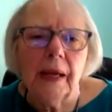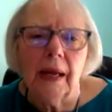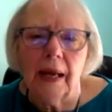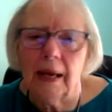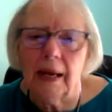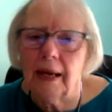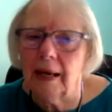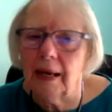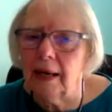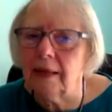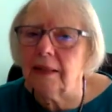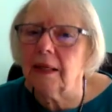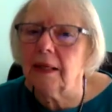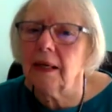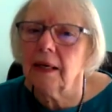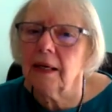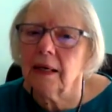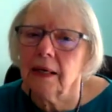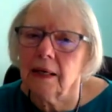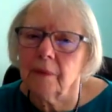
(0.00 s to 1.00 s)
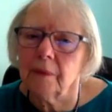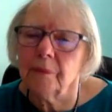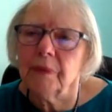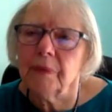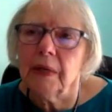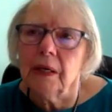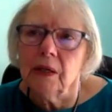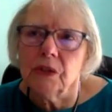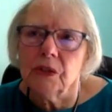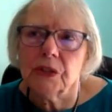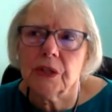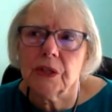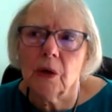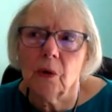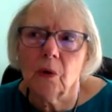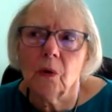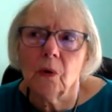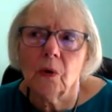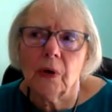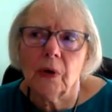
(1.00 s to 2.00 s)
And
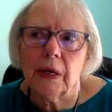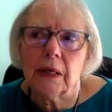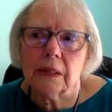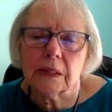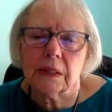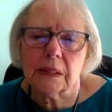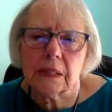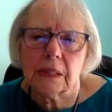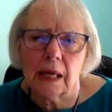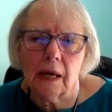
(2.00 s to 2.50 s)
so it's